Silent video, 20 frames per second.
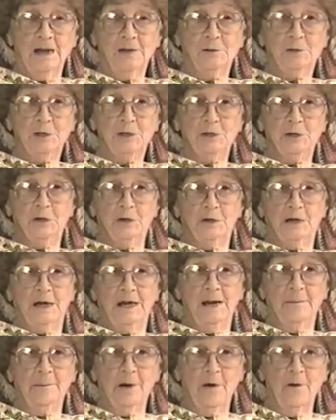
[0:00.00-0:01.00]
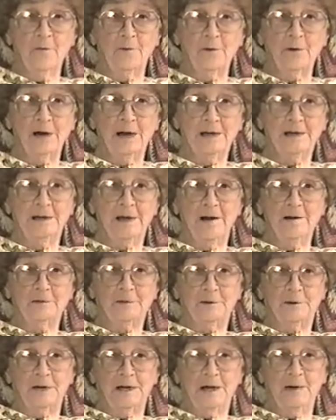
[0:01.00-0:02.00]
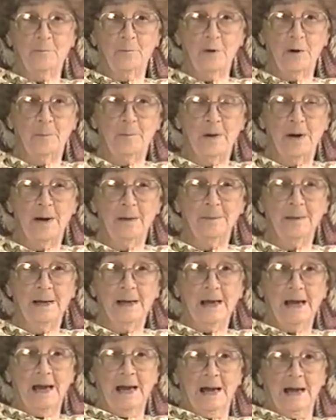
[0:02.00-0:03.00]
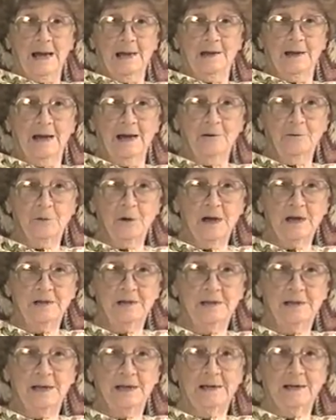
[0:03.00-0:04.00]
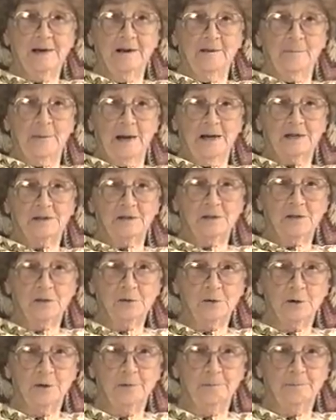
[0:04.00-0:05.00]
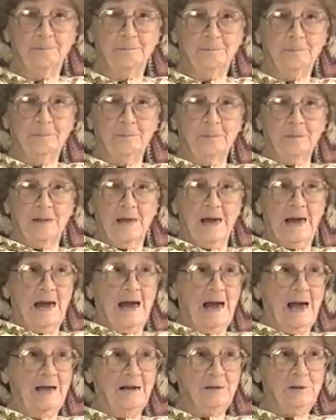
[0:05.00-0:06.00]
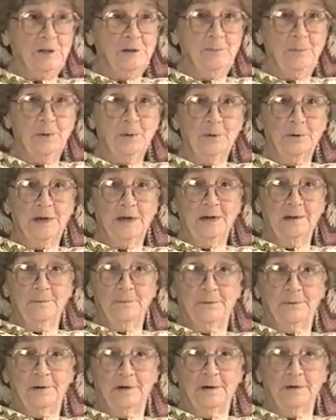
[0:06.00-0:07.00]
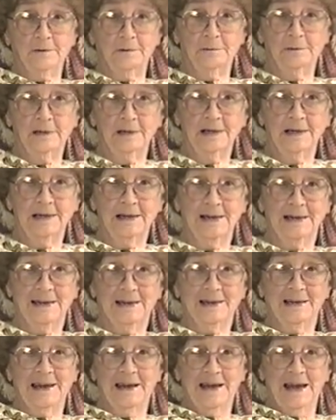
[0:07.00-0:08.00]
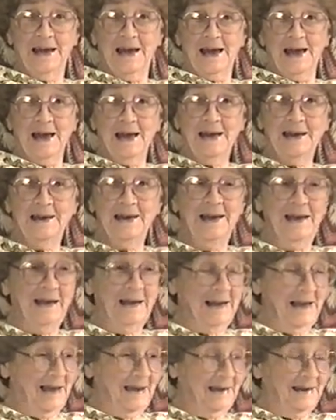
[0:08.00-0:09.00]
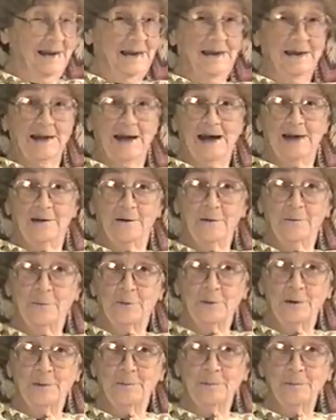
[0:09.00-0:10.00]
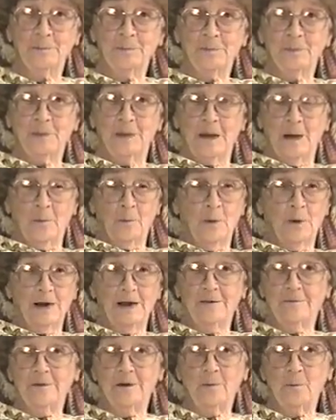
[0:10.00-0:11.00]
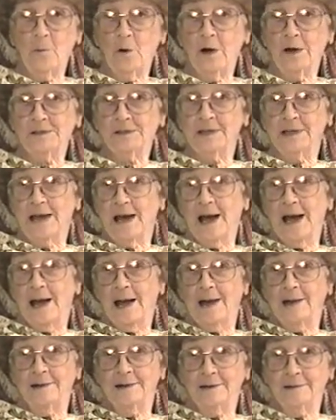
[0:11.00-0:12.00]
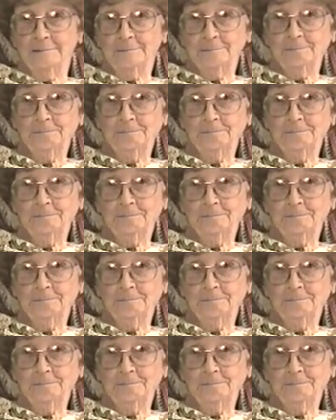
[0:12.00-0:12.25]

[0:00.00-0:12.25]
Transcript: And she took him over and doctored him while Mom and Dad tried to take care of my sister. And she pulled him through. and he got over whatever it was he had.